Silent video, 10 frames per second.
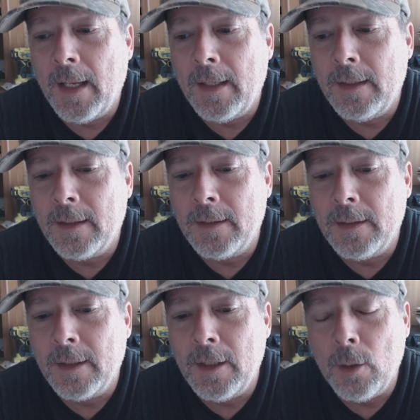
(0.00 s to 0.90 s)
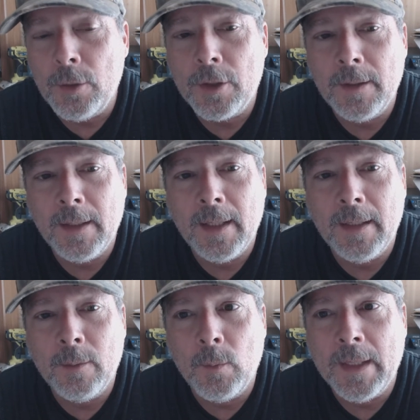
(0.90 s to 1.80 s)
And the notion
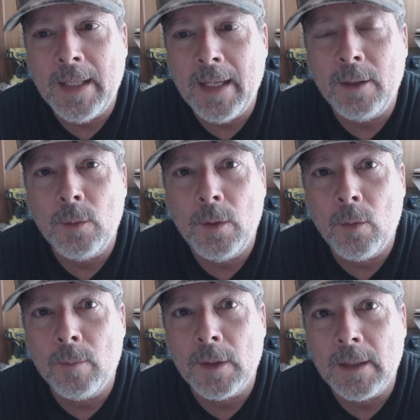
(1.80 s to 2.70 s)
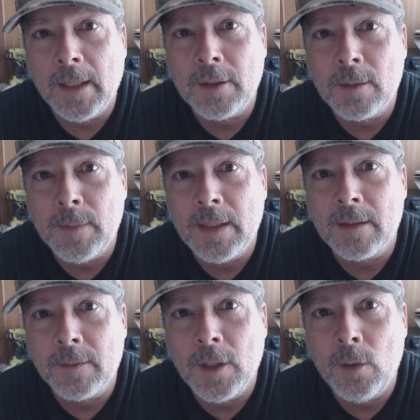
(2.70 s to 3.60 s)
that we can't do a normal election
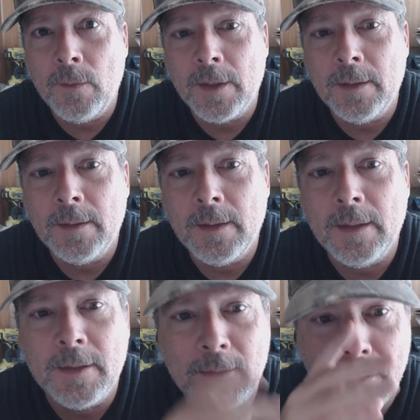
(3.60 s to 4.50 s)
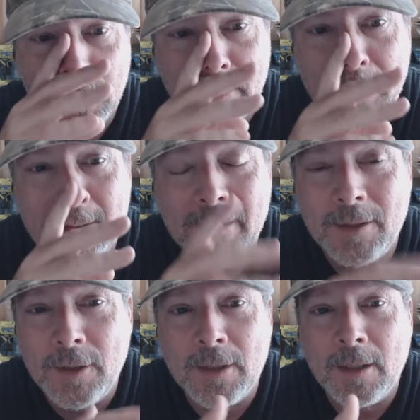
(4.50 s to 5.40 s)
because of COVID is
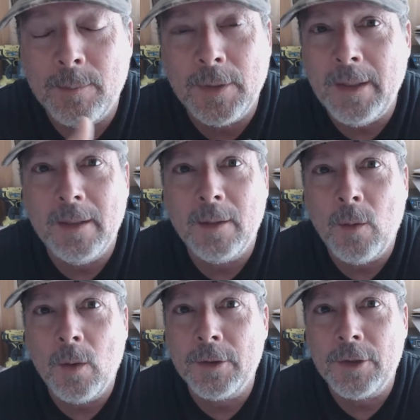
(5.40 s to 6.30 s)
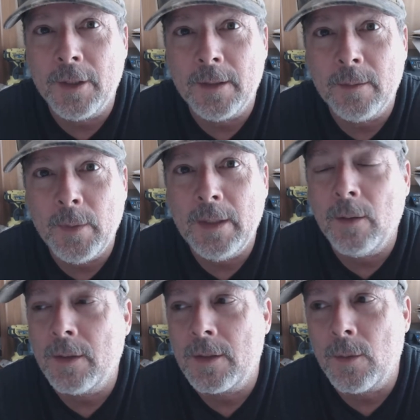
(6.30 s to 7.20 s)
is just complete horseshit. We can
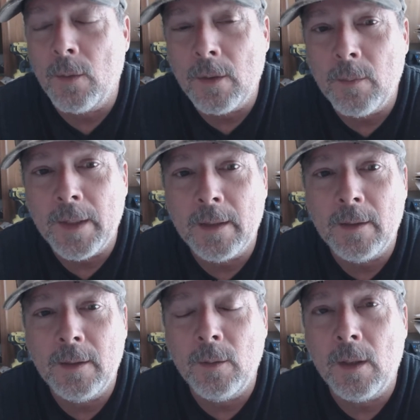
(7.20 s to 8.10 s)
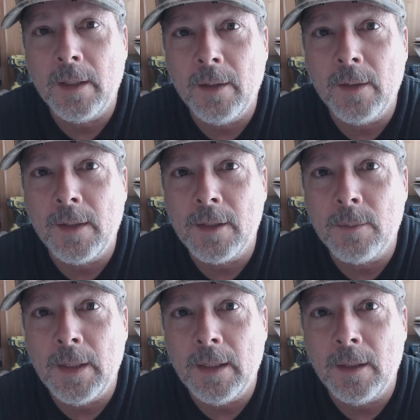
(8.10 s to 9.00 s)
go to the store, we can do all the other things
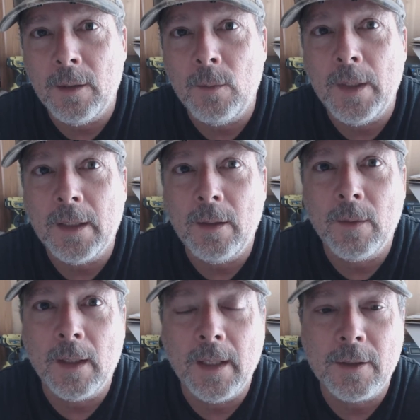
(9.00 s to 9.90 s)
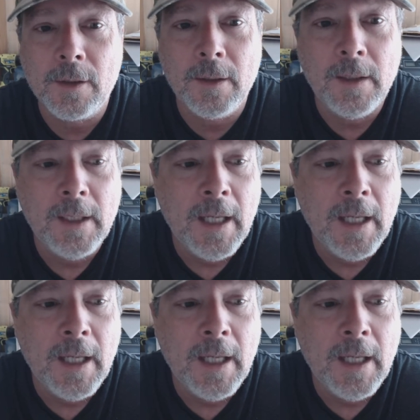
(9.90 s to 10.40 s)
we need to do, we can do an election.